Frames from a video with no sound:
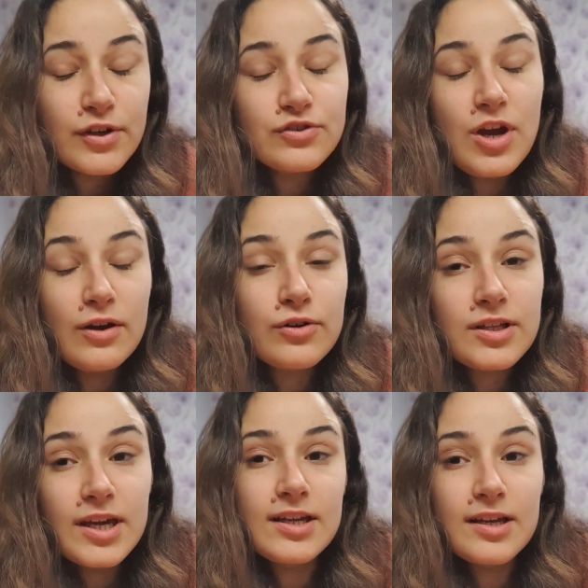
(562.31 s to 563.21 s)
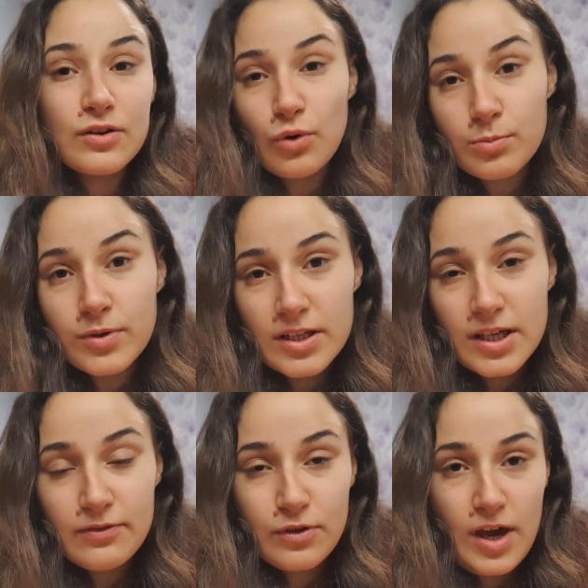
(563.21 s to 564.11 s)
generally eating
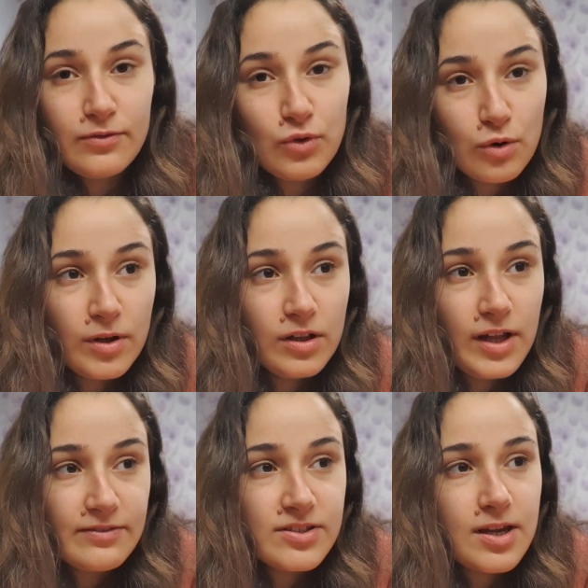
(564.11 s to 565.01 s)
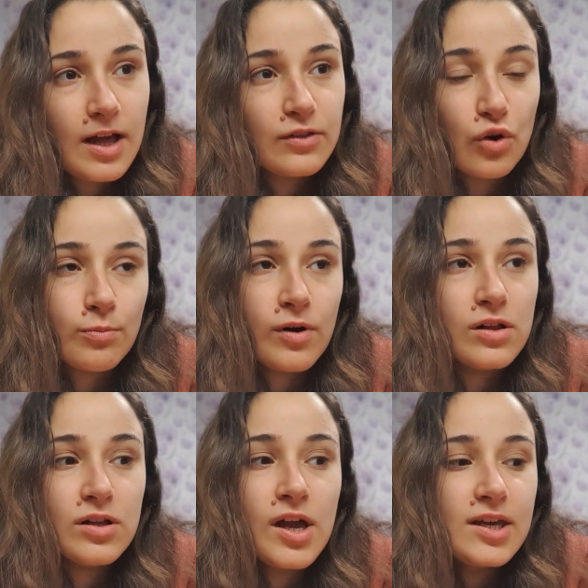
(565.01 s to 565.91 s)
normally, if you have normal lifestyle,
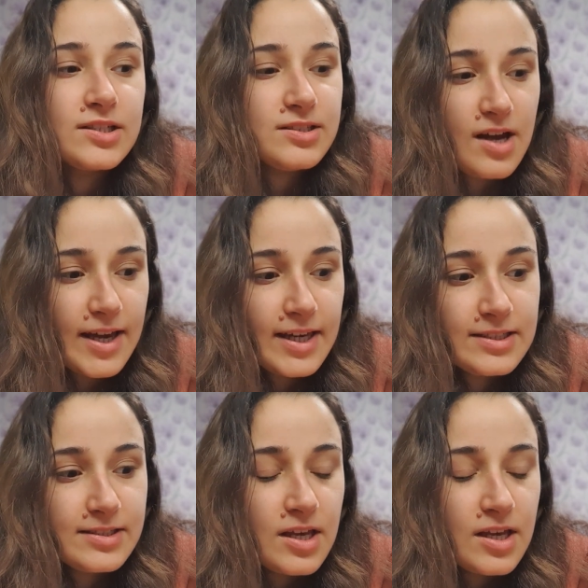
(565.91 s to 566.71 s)
normal diet,